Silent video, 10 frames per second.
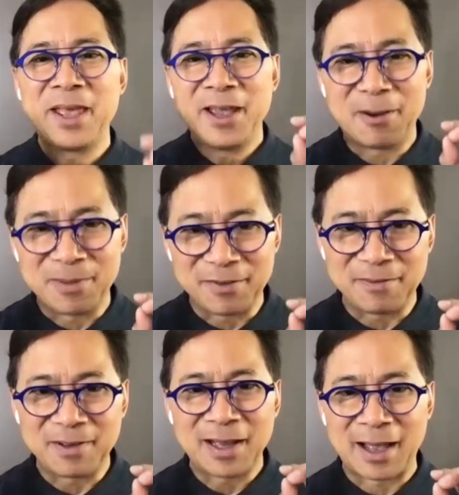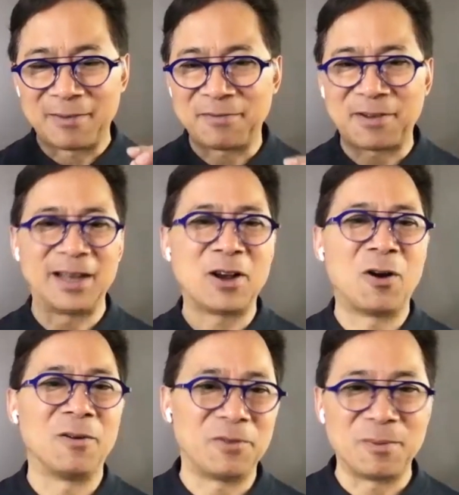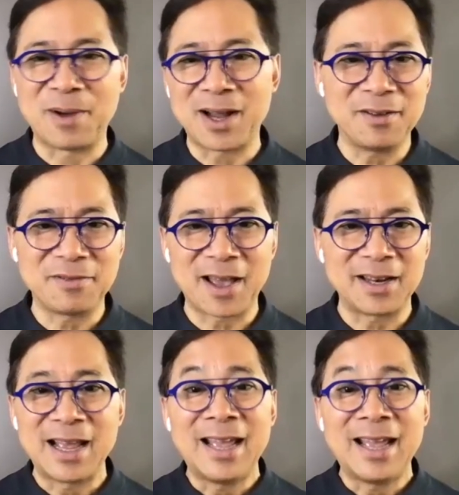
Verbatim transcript: help me uh, fight harmful body fat,